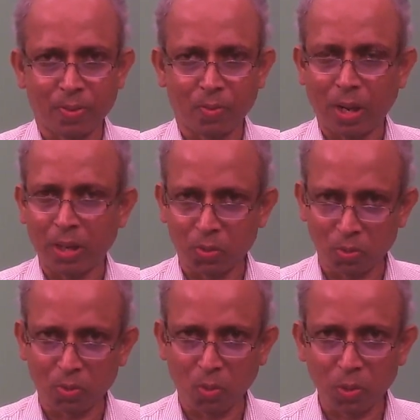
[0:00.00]
want
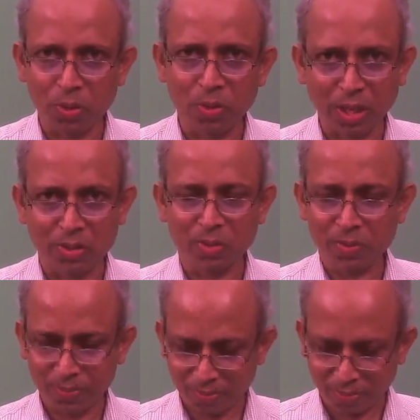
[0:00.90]
to close this
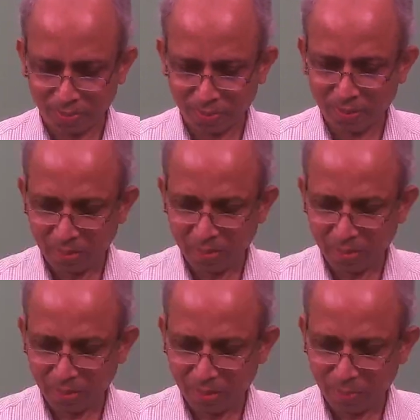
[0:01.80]
session
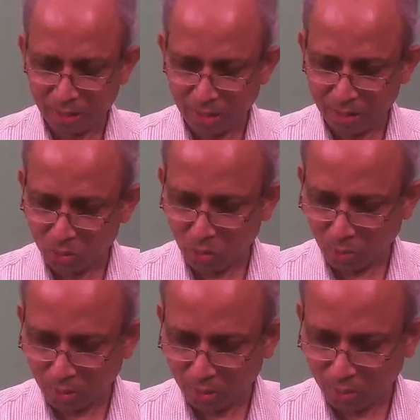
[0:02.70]
because there is no
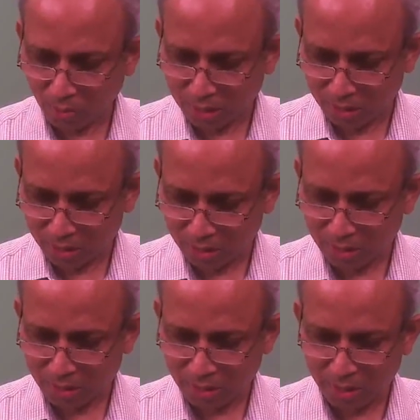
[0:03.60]
more questions
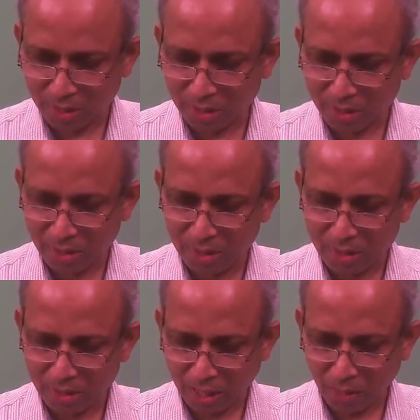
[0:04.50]

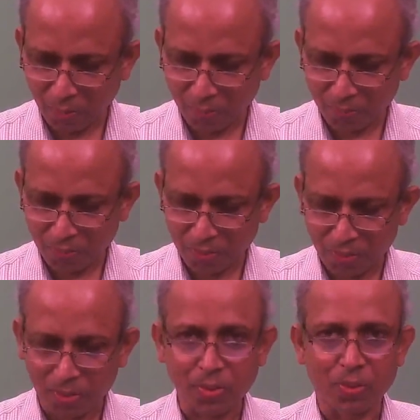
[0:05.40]
now.
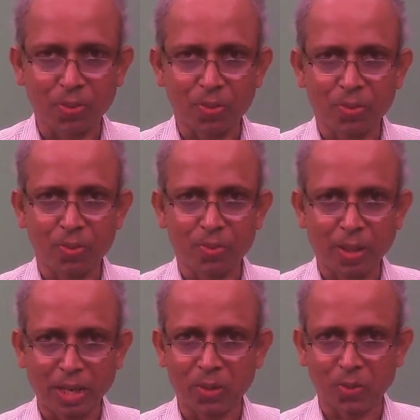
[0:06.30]
So
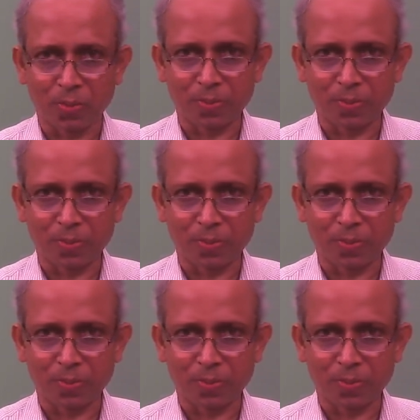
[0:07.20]
thank you.